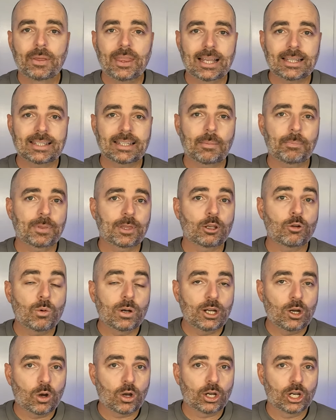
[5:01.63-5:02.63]
But that's something
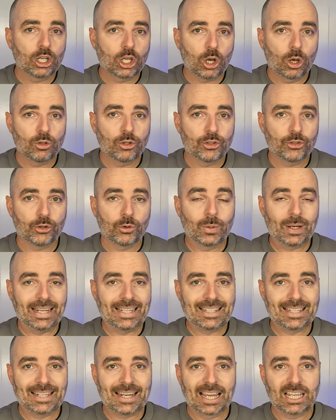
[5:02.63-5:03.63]
we're not going to go through
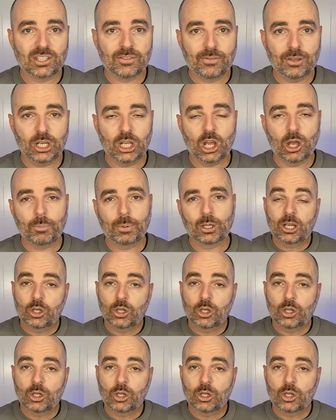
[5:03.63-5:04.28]
in today's video,